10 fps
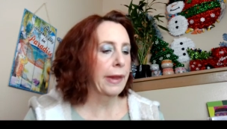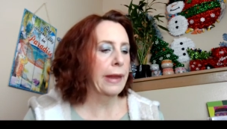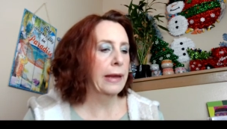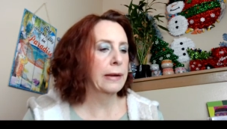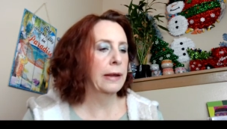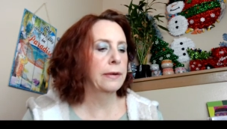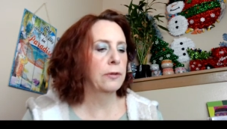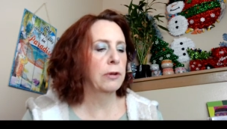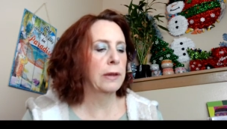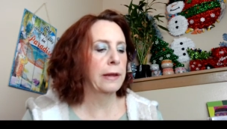And I
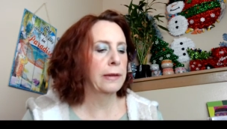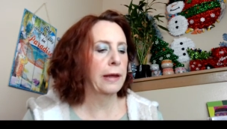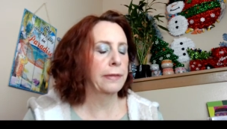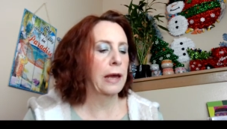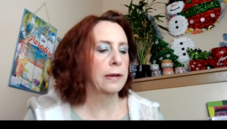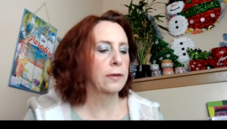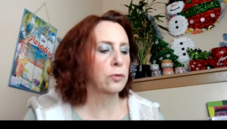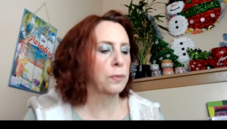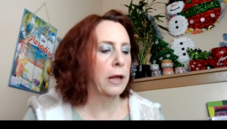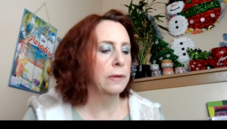did really like that
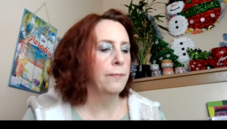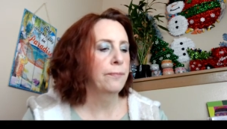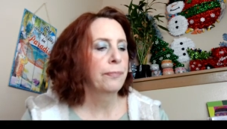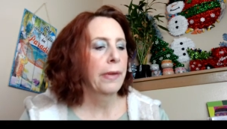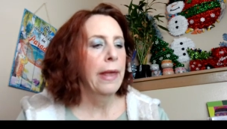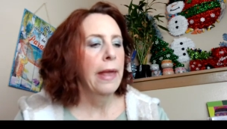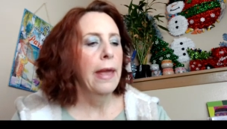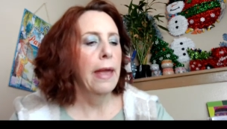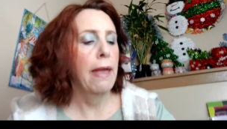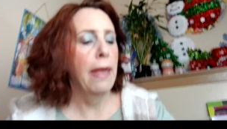as well.
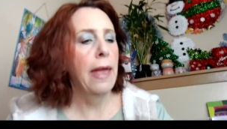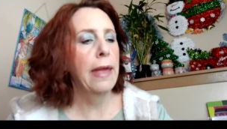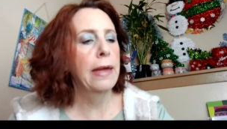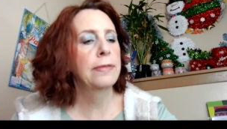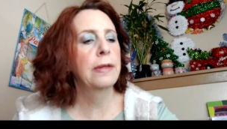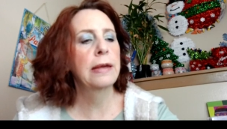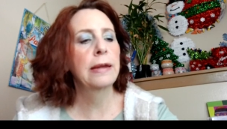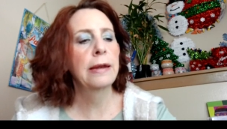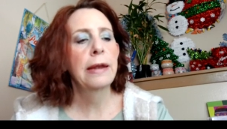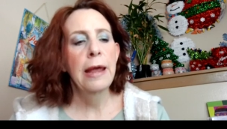And
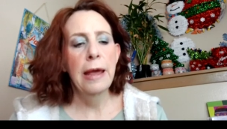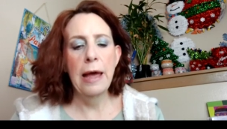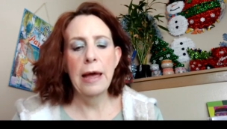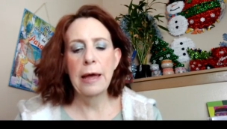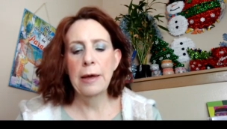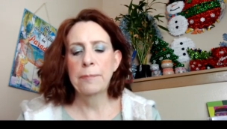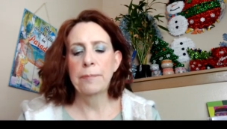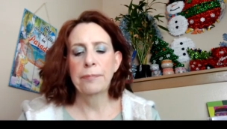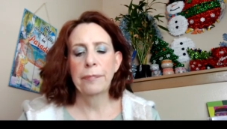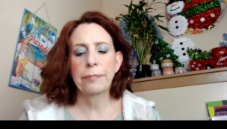then
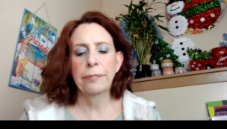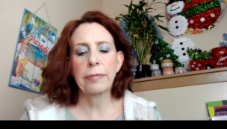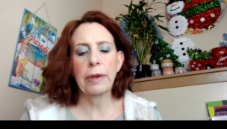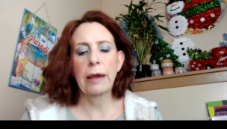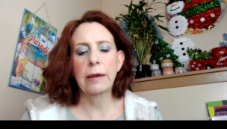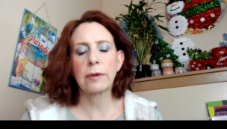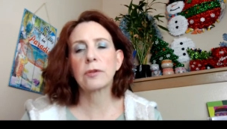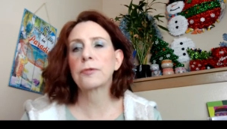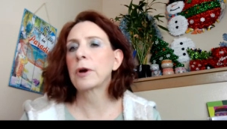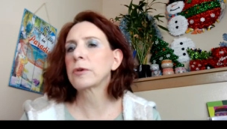um,
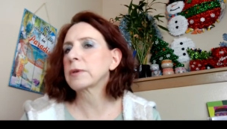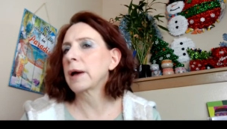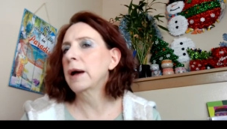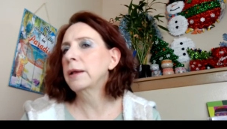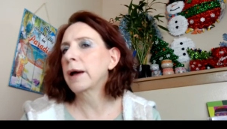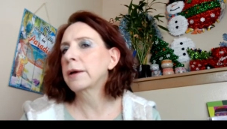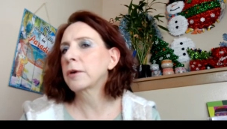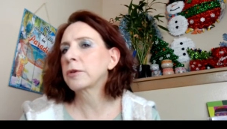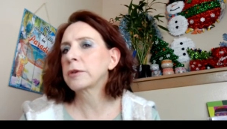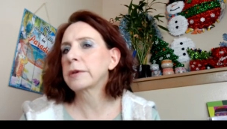as far as the
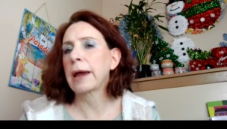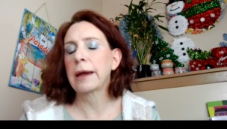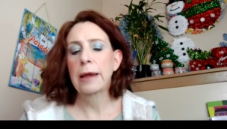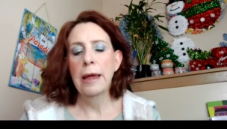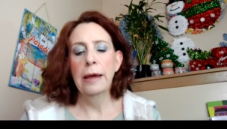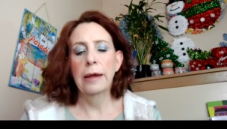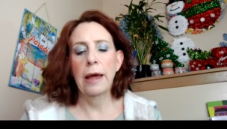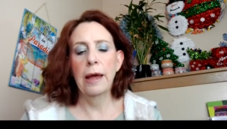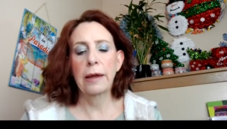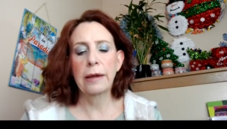highlighter today,
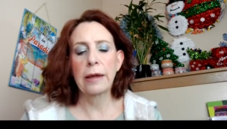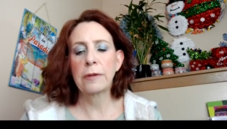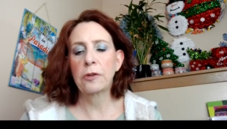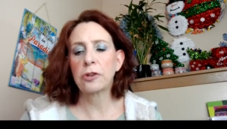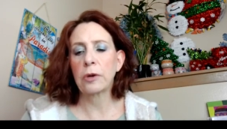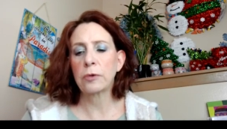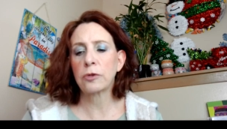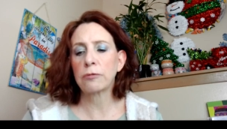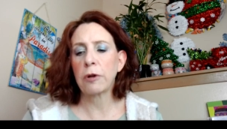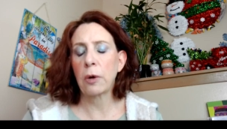uh, again, the
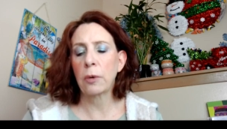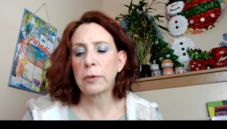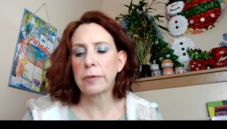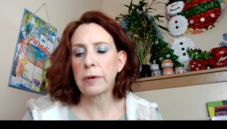Jones Road.